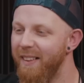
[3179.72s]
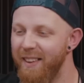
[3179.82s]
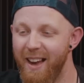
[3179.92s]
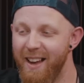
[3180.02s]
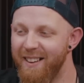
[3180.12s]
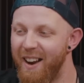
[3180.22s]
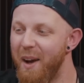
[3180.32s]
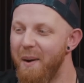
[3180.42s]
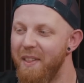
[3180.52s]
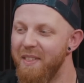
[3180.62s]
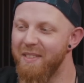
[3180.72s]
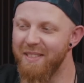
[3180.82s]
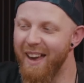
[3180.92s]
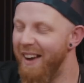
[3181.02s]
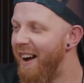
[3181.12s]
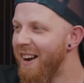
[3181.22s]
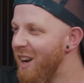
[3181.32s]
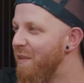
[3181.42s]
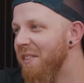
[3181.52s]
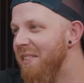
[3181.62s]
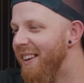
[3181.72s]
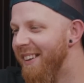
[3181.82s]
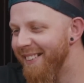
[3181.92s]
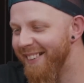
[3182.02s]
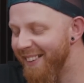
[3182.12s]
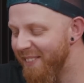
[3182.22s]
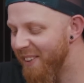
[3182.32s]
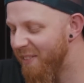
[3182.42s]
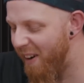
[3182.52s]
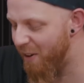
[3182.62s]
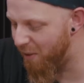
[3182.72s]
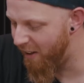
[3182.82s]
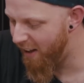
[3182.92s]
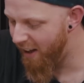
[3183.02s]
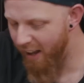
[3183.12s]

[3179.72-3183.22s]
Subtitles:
Yeah, and I'd love to see it. It's very cool.